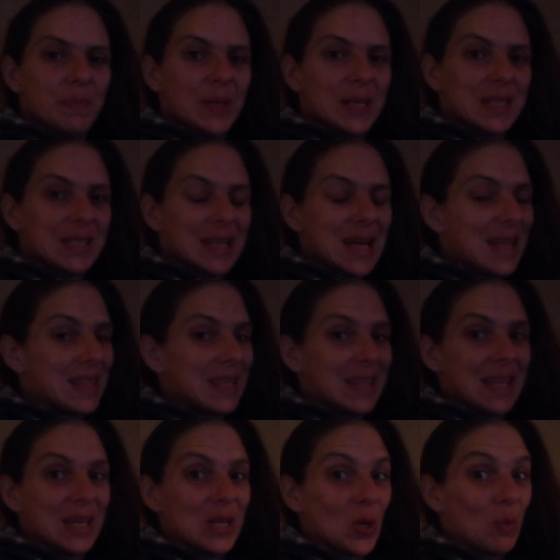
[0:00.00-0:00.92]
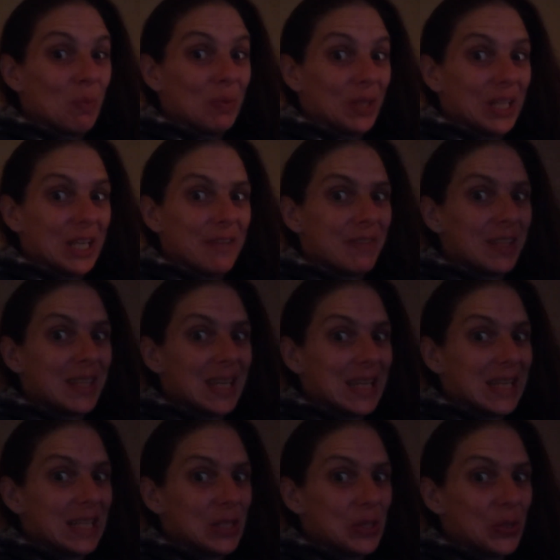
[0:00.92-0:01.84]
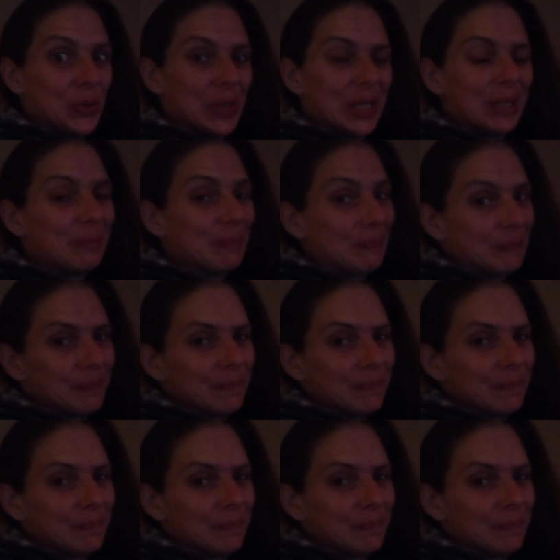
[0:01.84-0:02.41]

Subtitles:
It's not that they don't believe that they didn't do it.